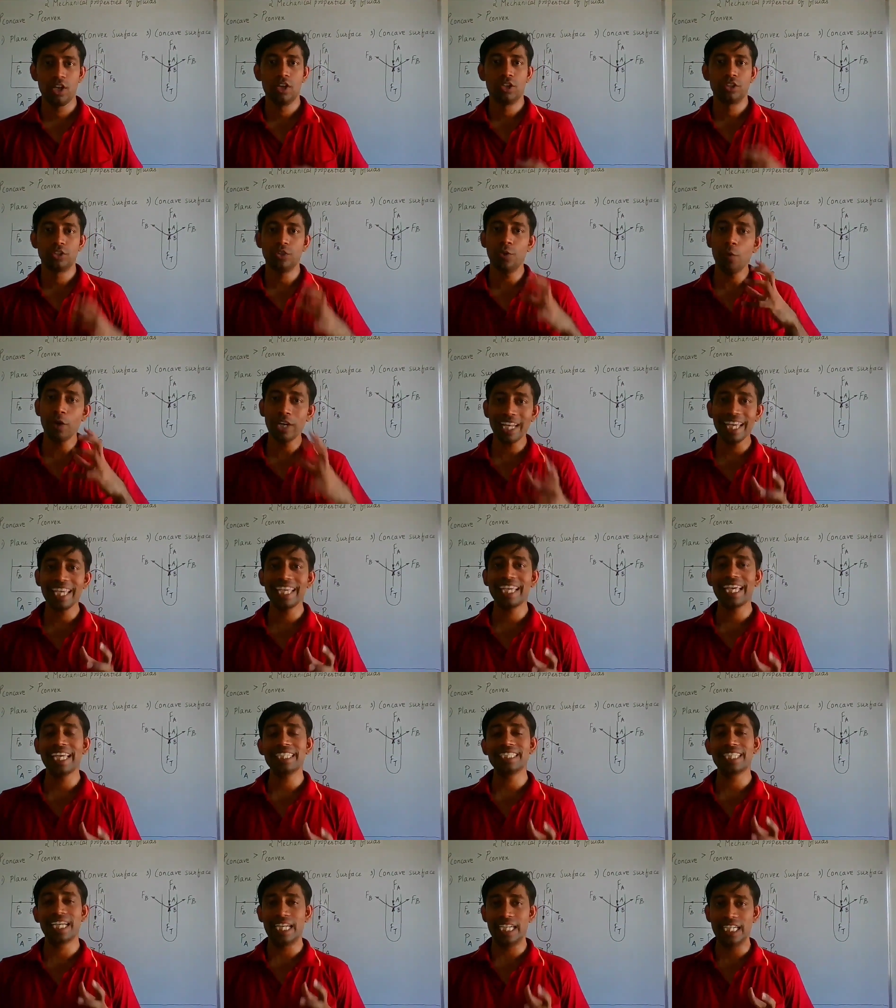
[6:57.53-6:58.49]
So what I
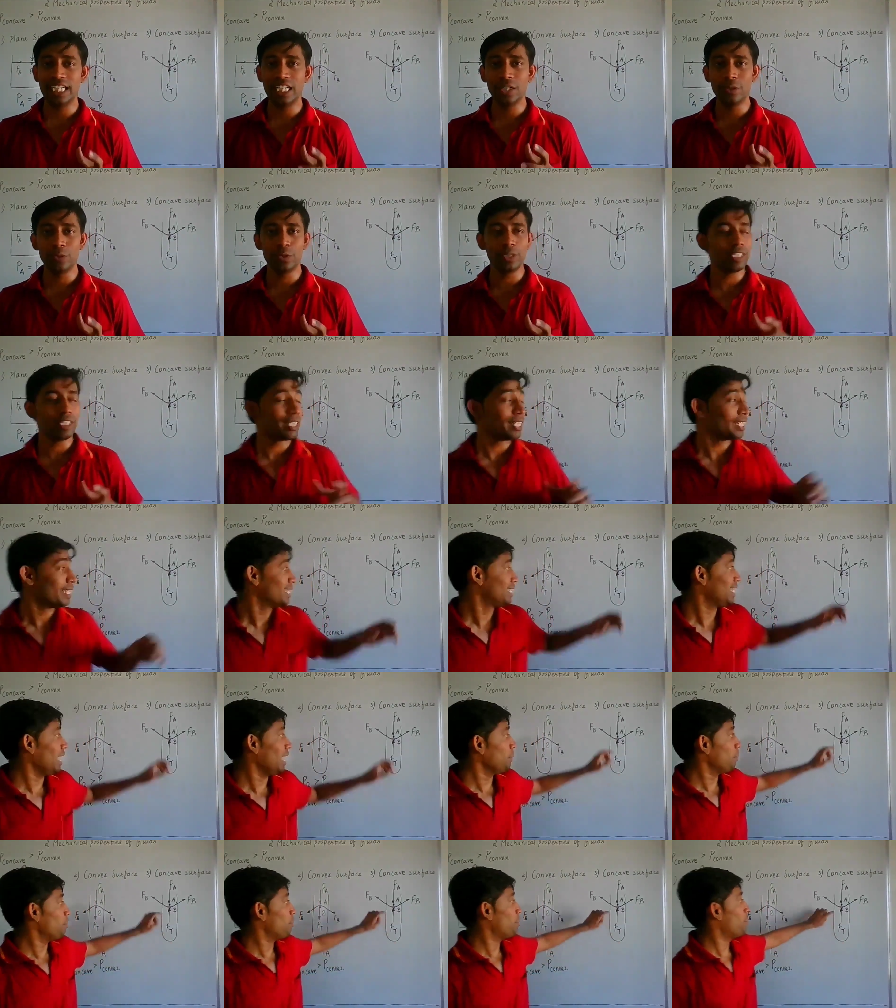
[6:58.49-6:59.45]
can conclude
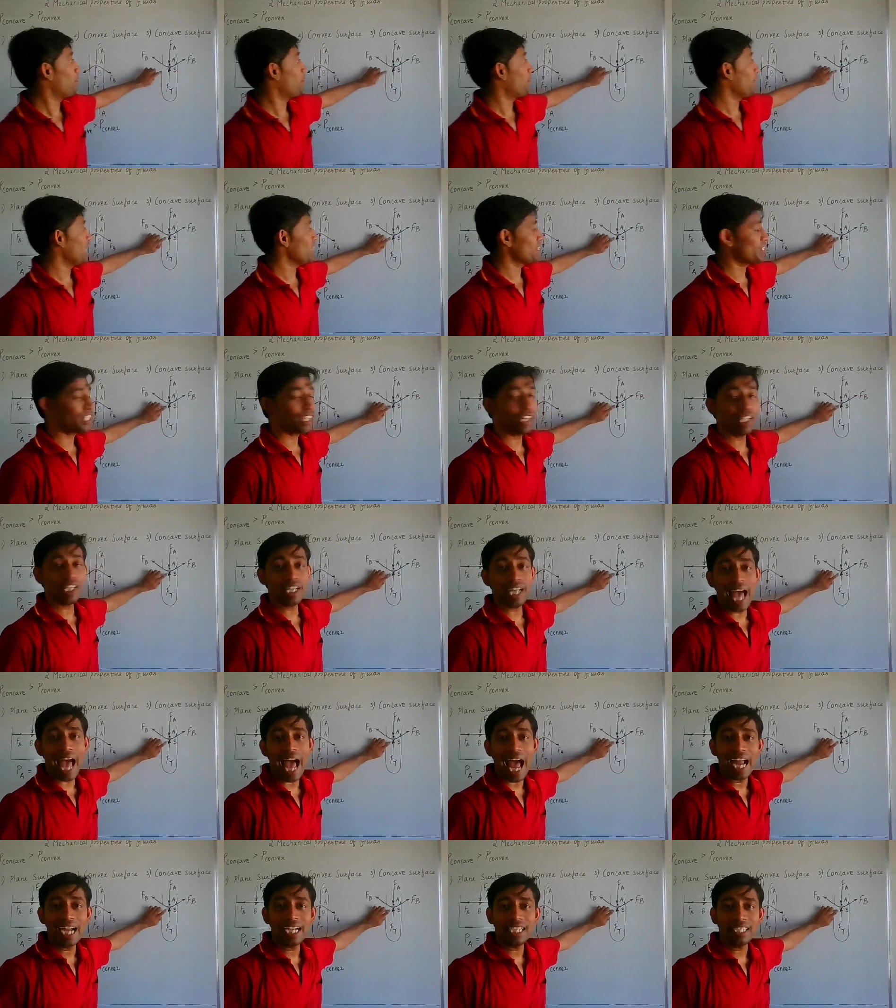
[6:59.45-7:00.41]
that pressure
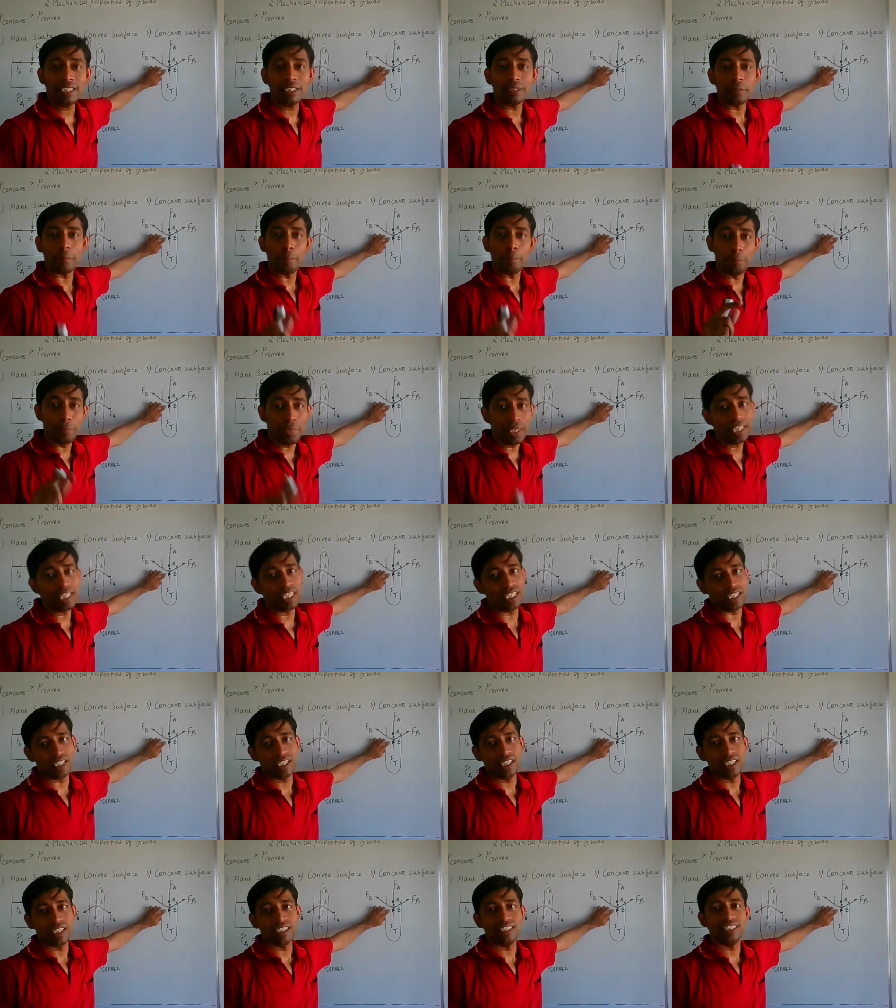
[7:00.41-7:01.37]
at
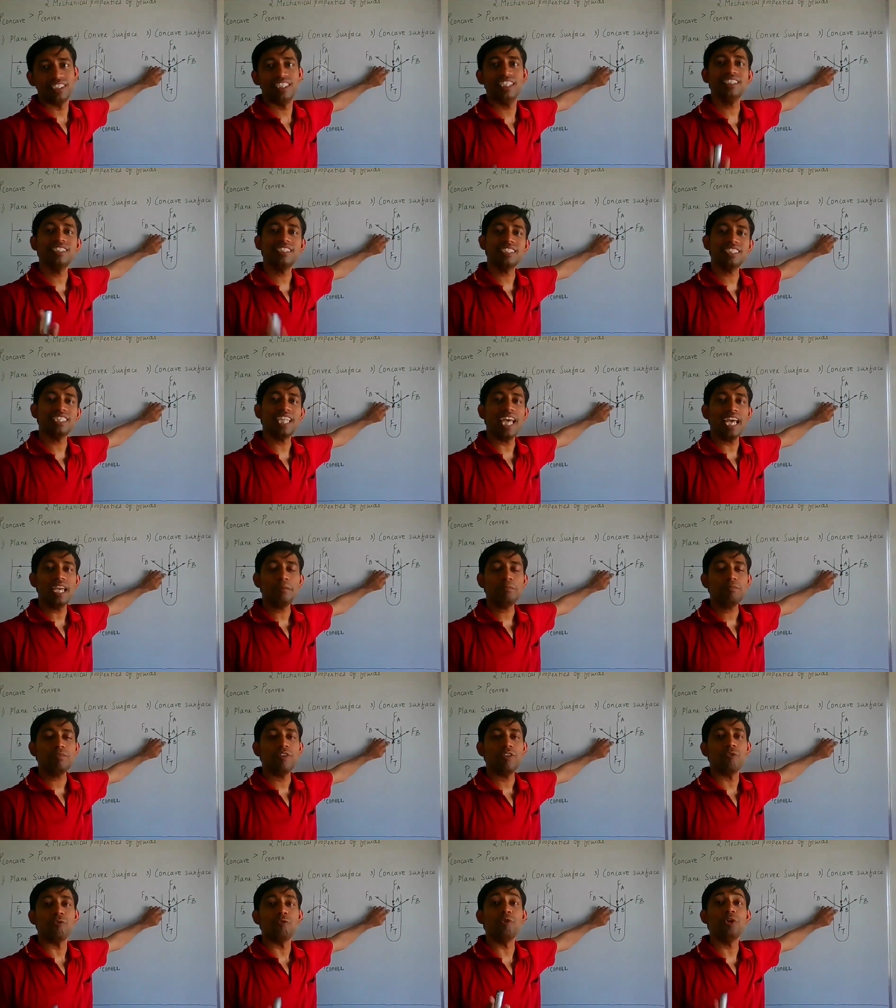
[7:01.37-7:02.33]
B this time
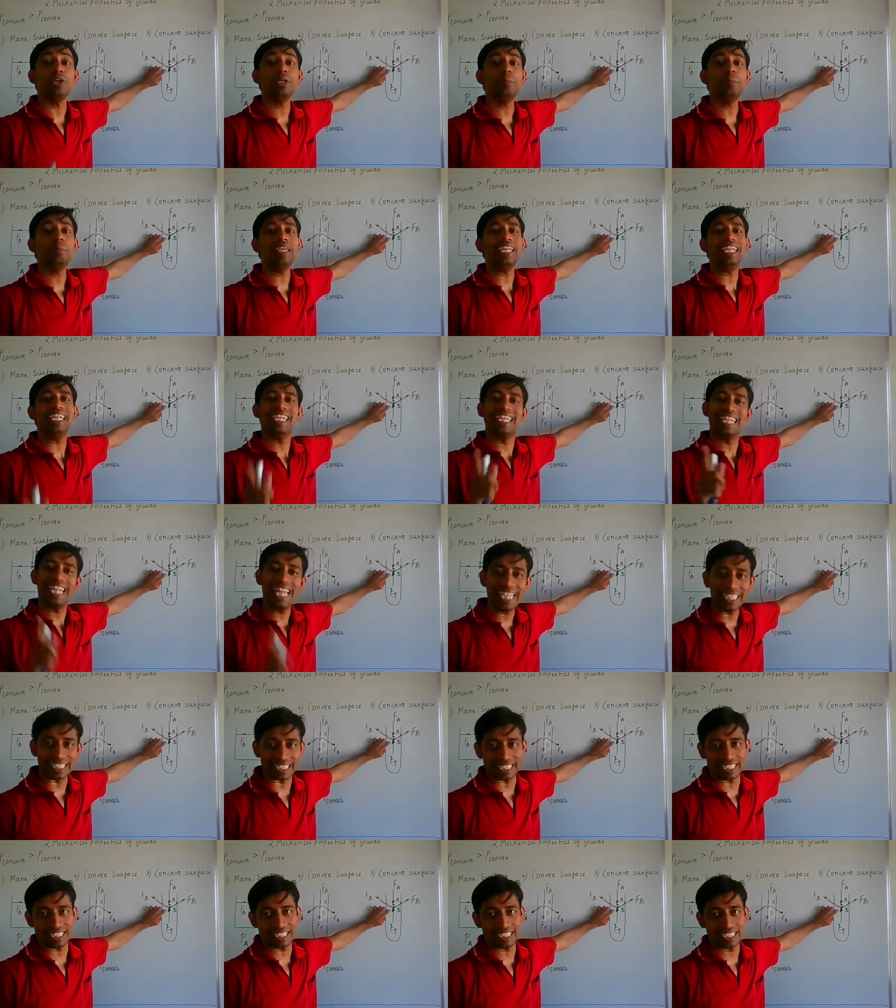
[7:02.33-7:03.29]
would be
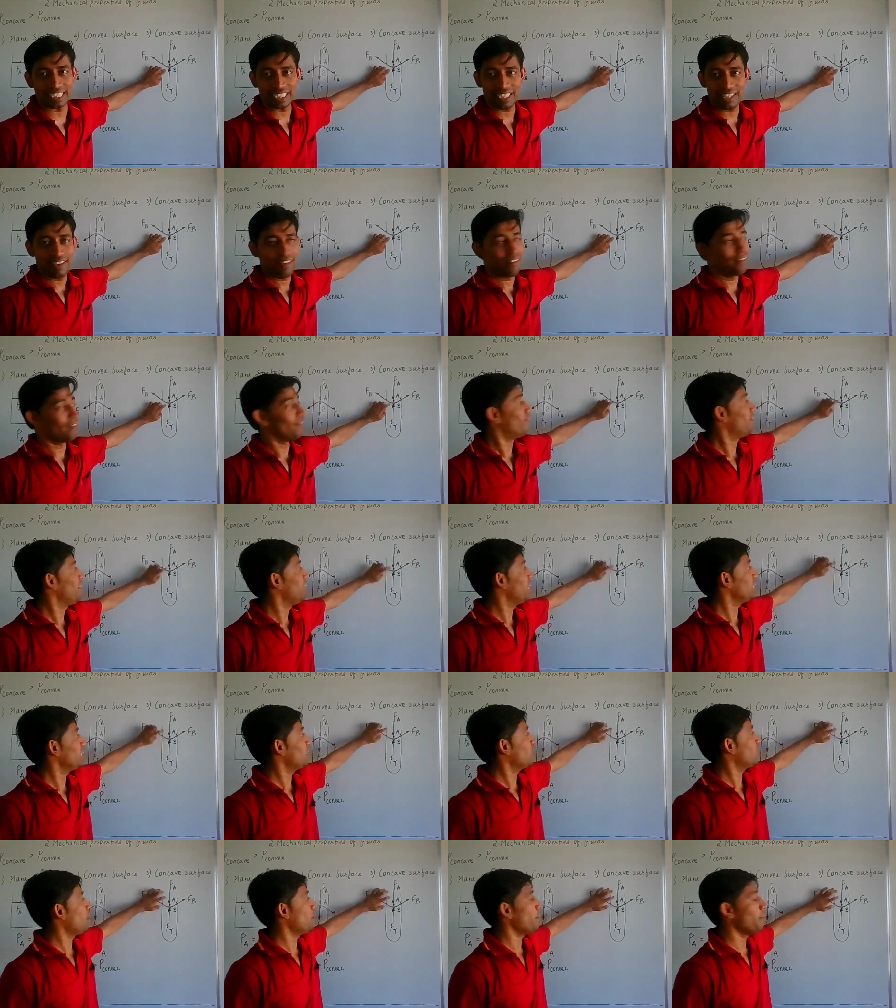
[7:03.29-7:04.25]
less
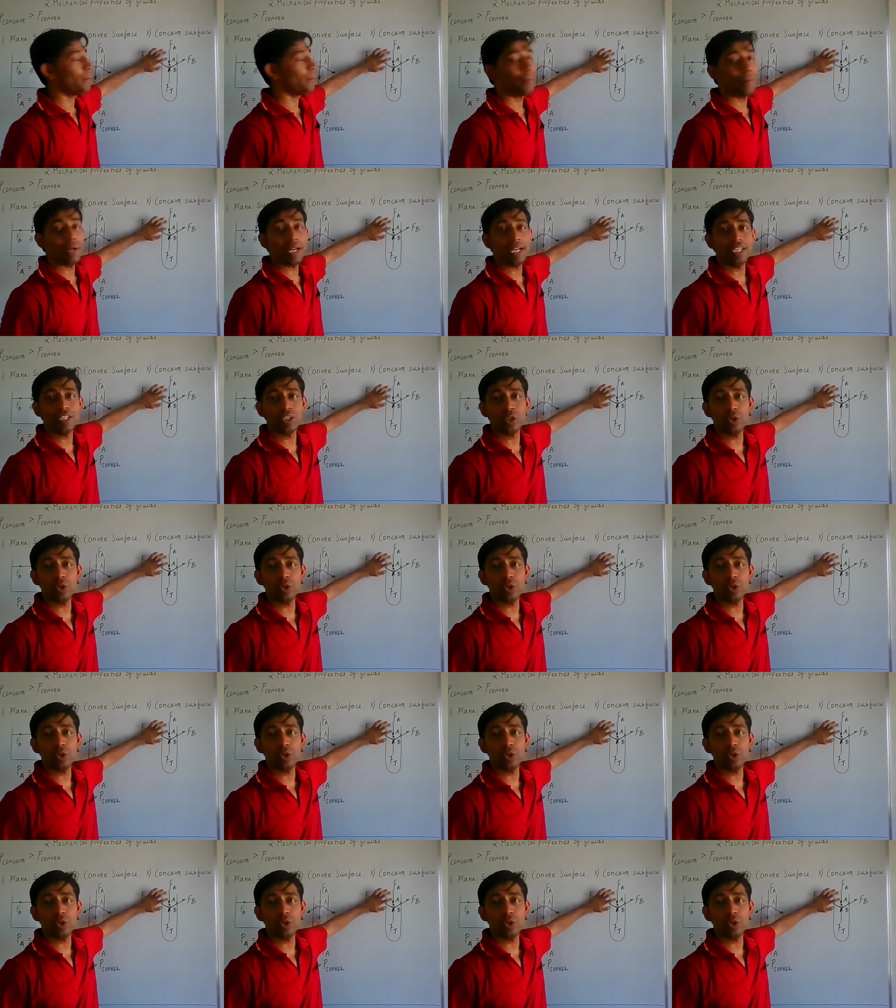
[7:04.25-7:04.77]
when compared